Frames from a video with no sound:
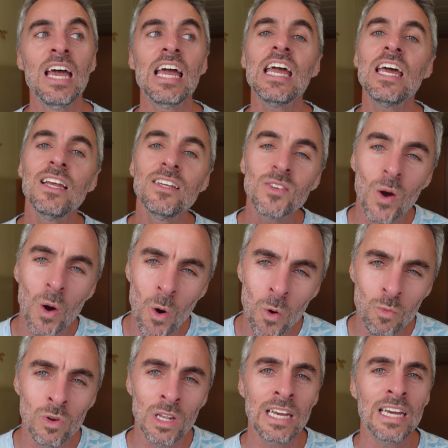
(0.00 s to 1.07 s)
It is
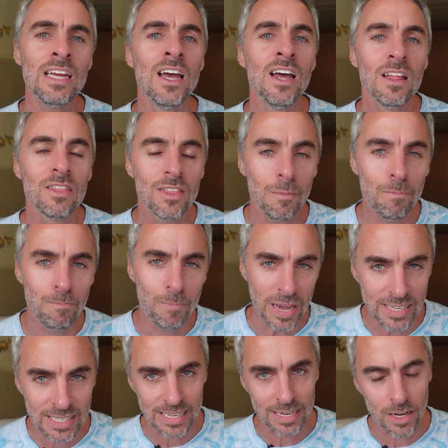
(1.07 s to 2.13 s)
only the
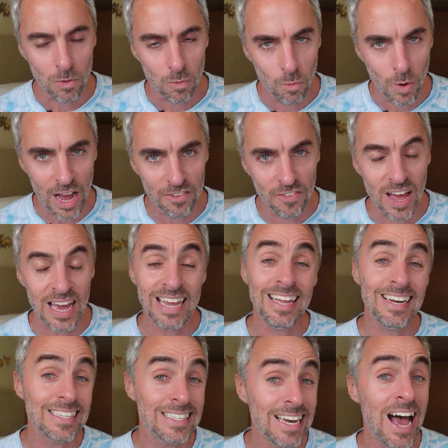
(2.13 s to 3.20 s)
basic Wi-Fi.
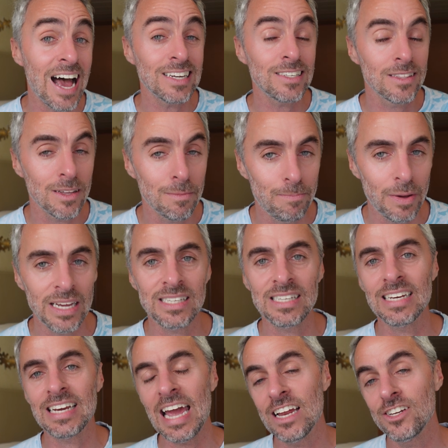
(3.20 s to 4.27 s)
It is not the
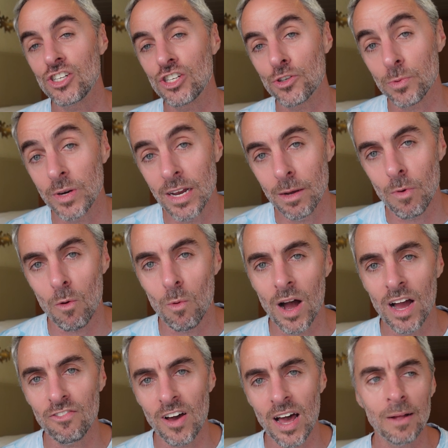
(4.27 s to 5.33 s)
basic and stream
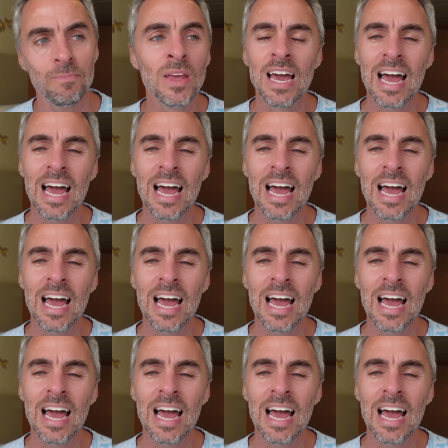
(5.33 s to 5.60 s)
Wi-Fi.